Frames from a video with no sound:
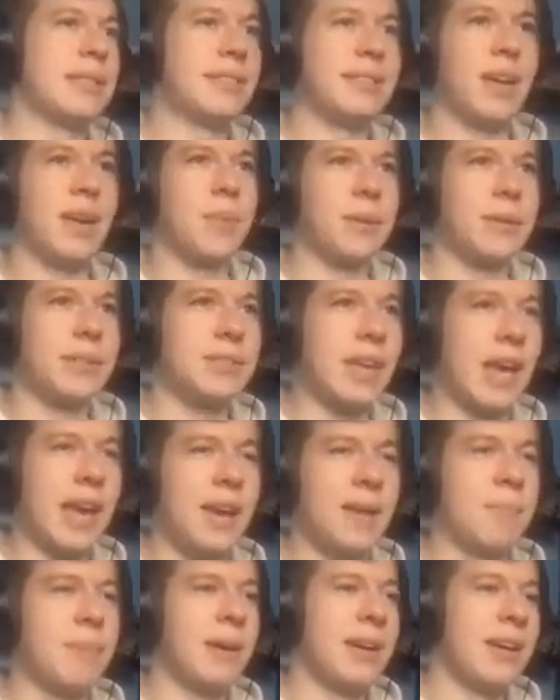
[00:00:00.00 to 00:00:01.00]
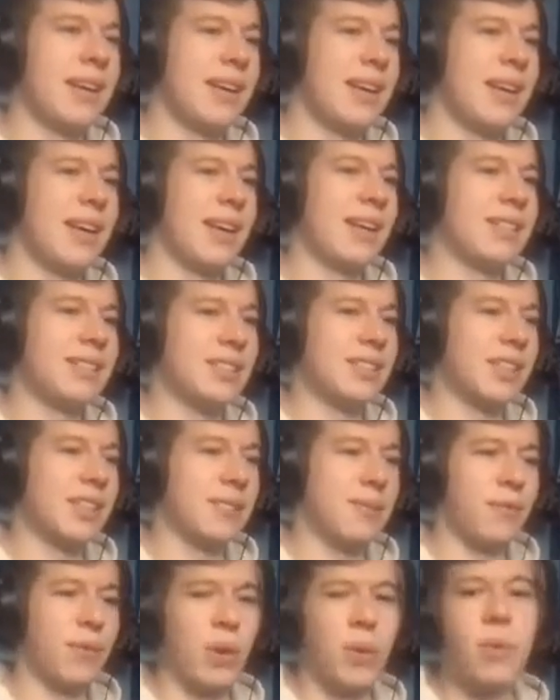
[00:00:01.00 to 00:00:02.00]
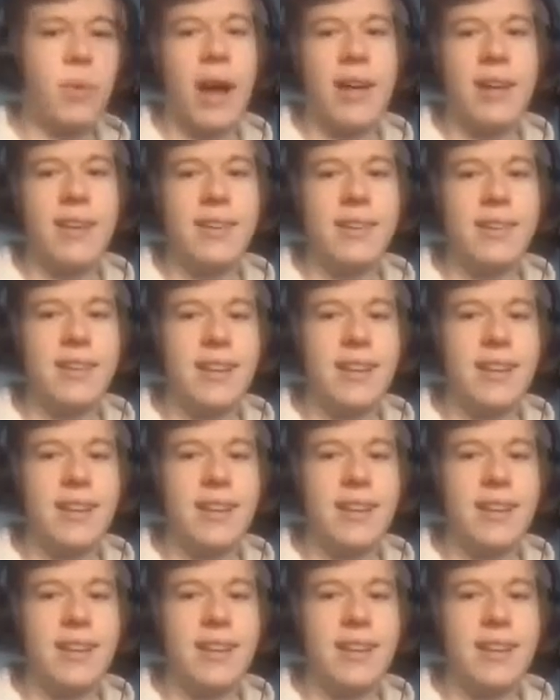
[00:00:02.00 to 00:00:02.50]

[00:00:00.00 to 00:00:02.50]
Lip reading: is going to win this game, it just doesn't feel right.